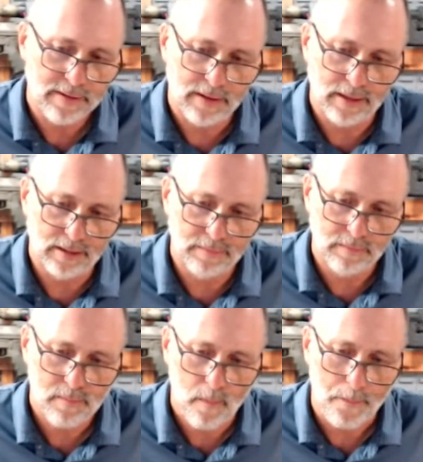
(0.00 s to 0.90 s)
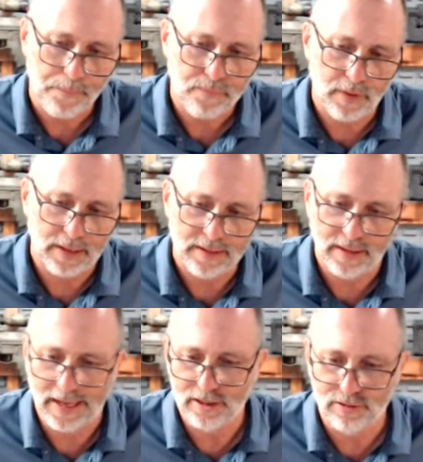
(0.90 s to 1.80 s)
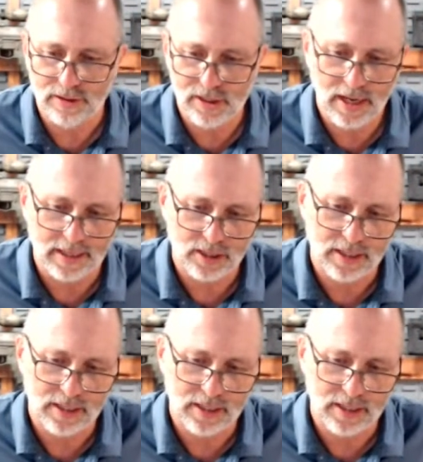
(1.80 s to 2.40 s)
But the answer is yes.